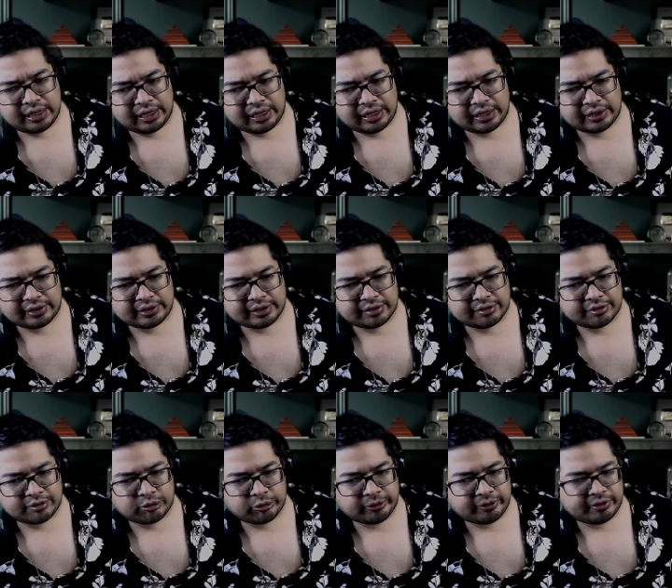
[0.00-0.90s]

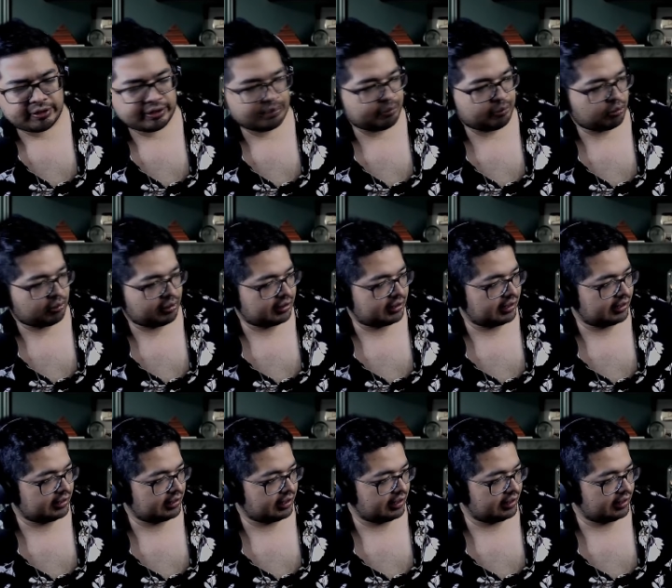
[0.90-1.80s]
That's sort of the number one
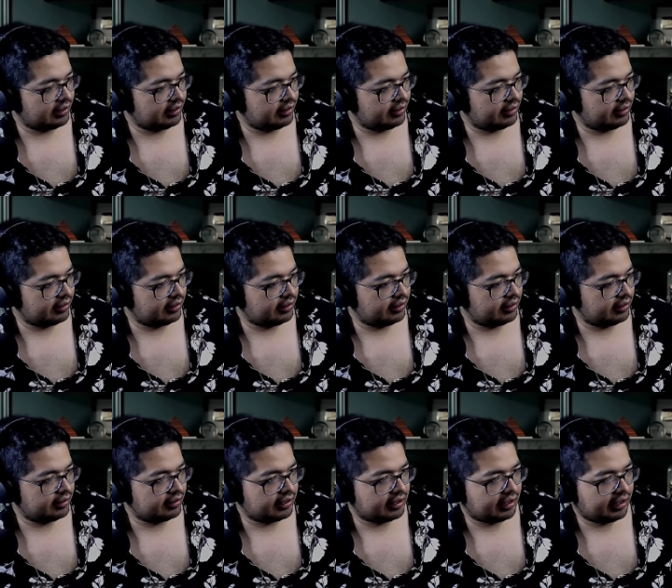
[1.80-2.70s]
thing that
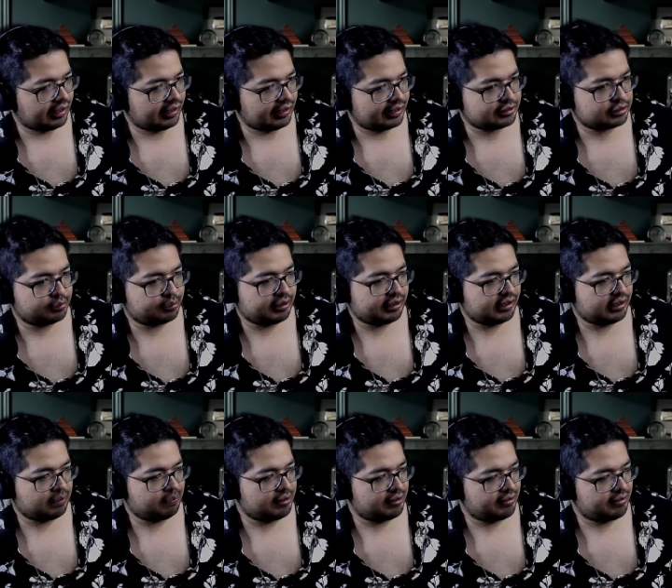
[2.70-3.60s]
I like to bring
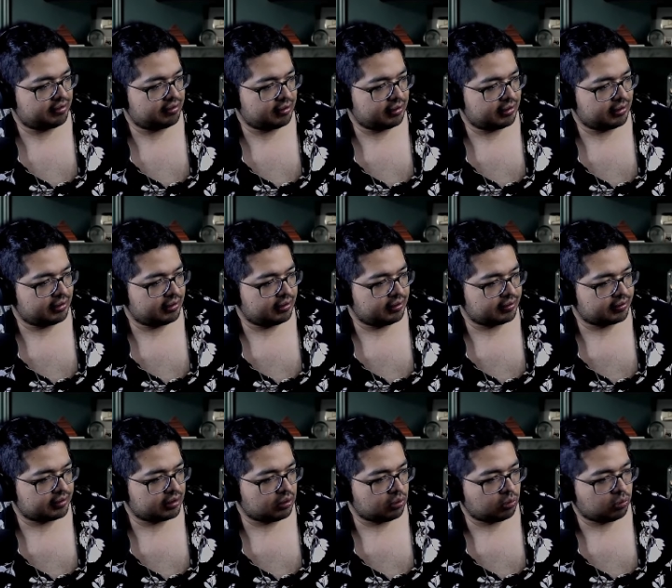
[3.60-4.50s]
up is
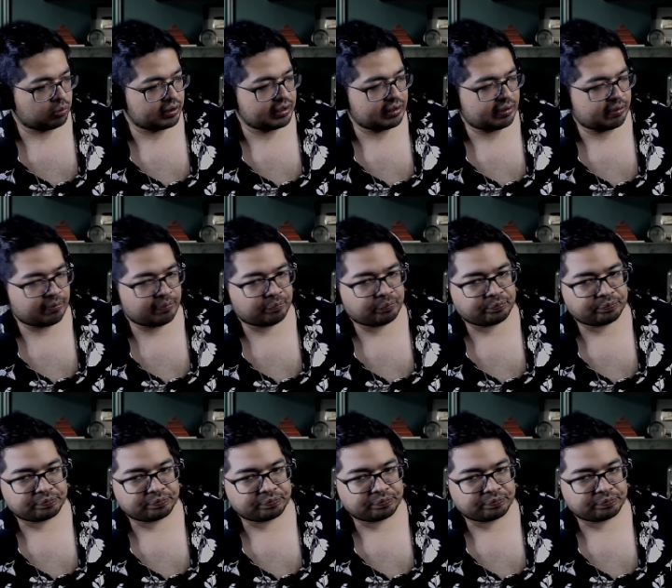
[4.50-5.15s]
what